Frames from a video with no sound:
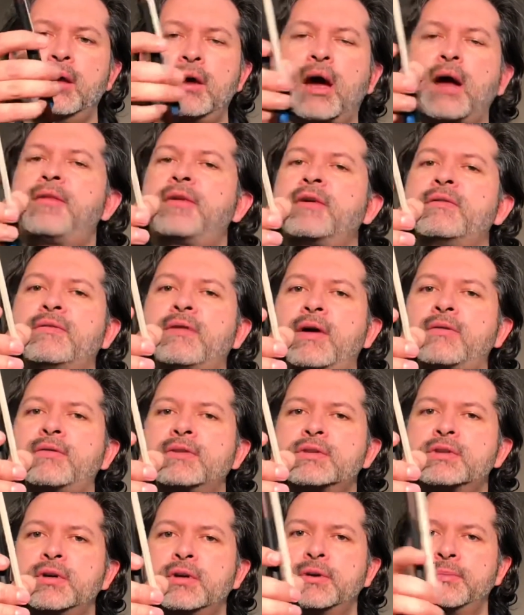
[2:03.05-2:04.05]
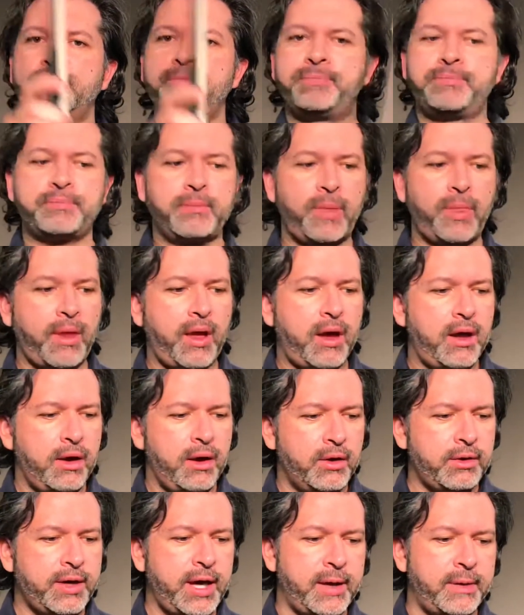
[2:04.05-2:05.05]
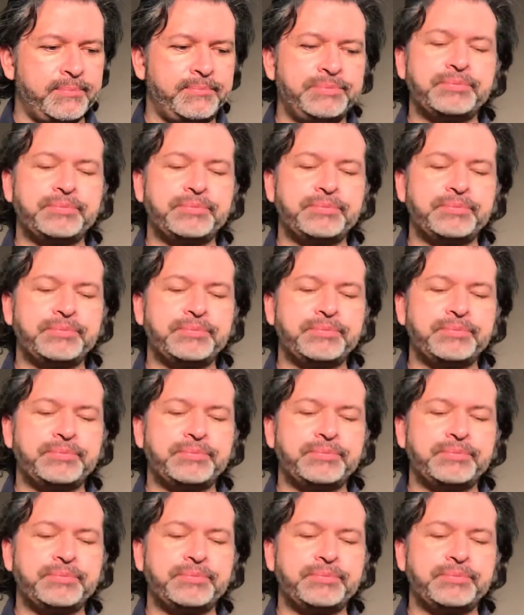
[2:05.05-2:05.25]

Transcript: I think 5 is good. Okay,